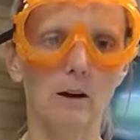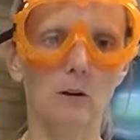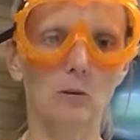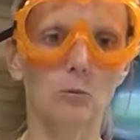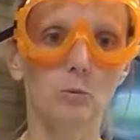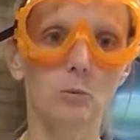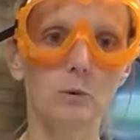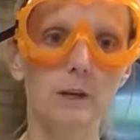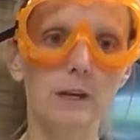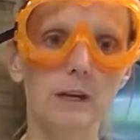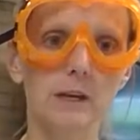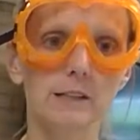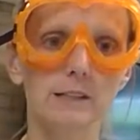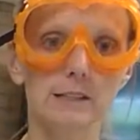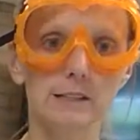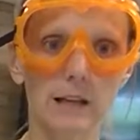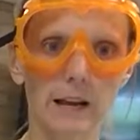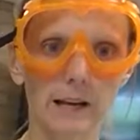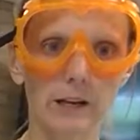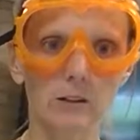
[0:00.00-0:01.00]

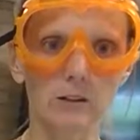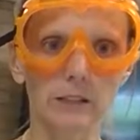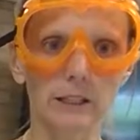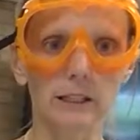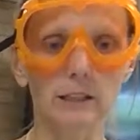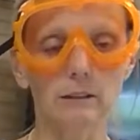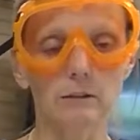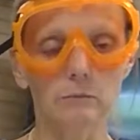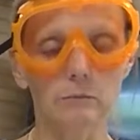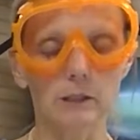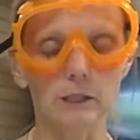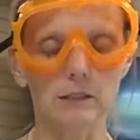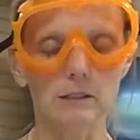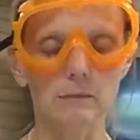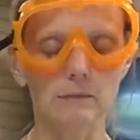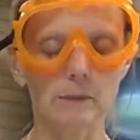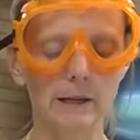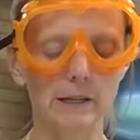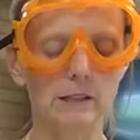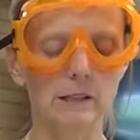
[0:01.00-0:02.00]
recycle it,
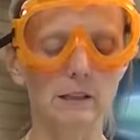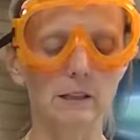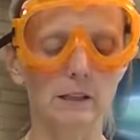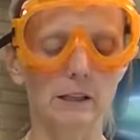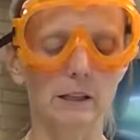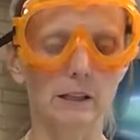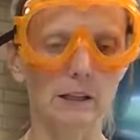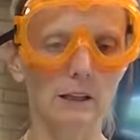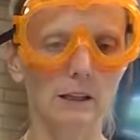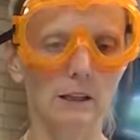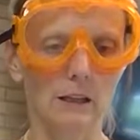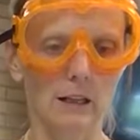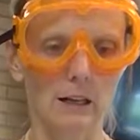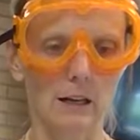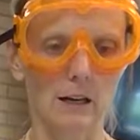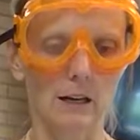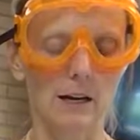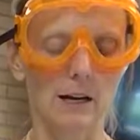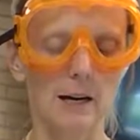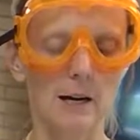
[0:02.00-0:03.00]
because basically
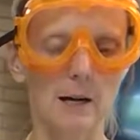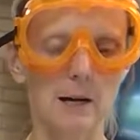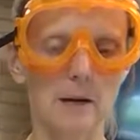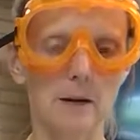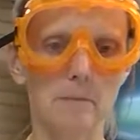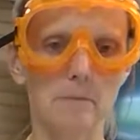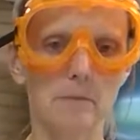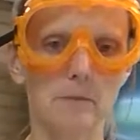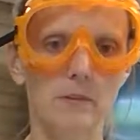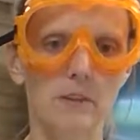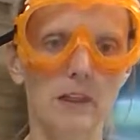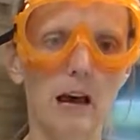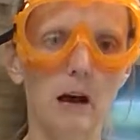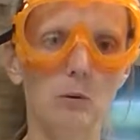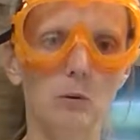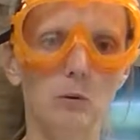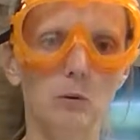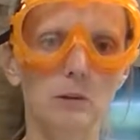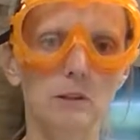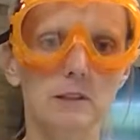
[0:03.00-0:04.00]

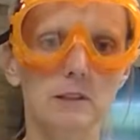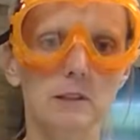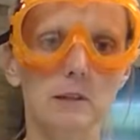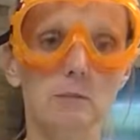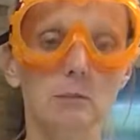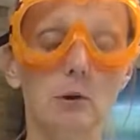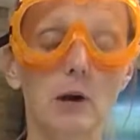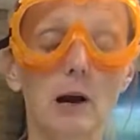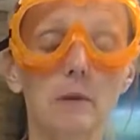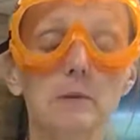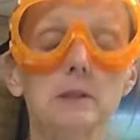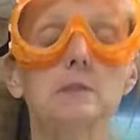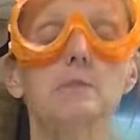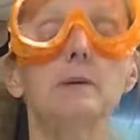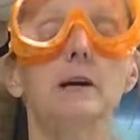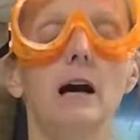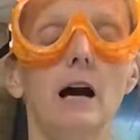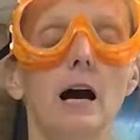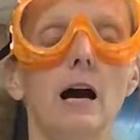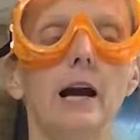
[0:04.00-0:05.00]
that was the premise
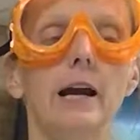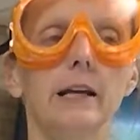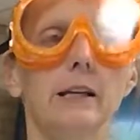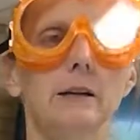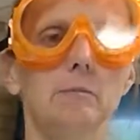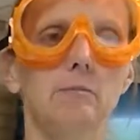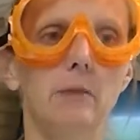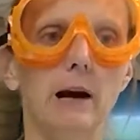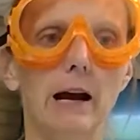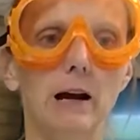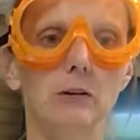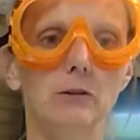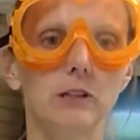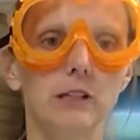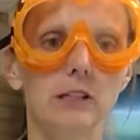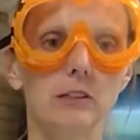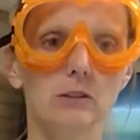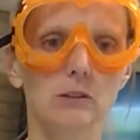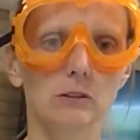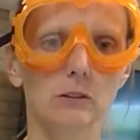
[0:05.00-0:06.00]
behind
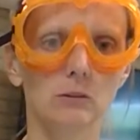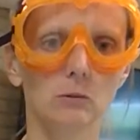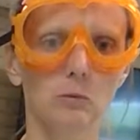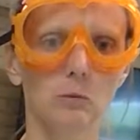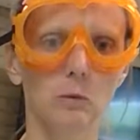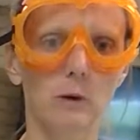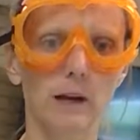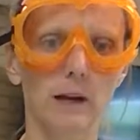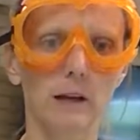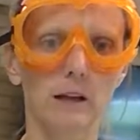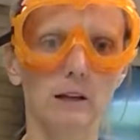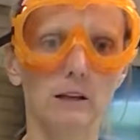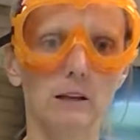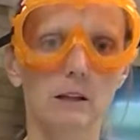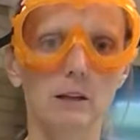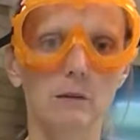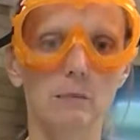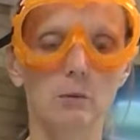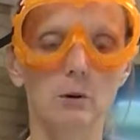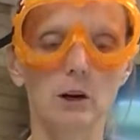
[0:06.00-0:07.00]
biodiesel when
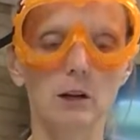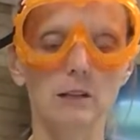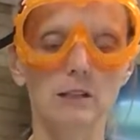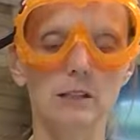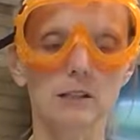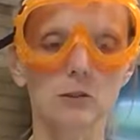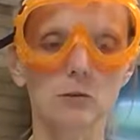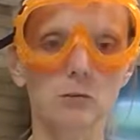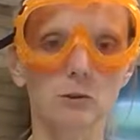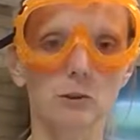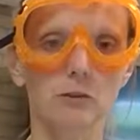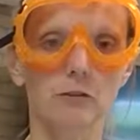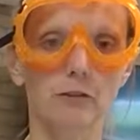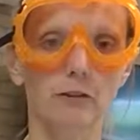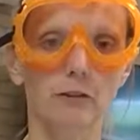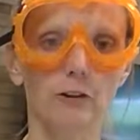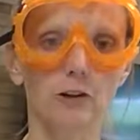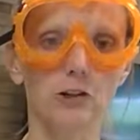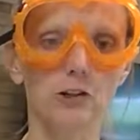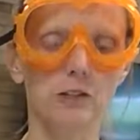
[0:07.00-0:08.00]
the process was
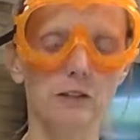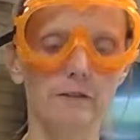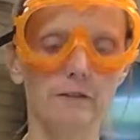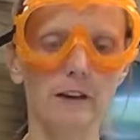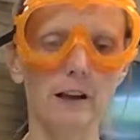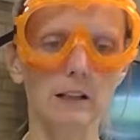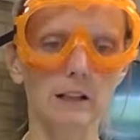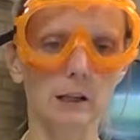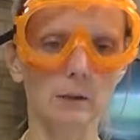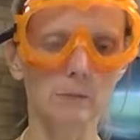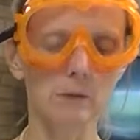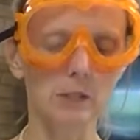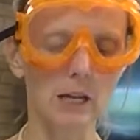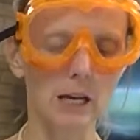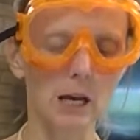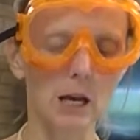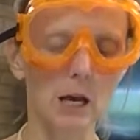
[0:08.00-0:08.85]
first developed.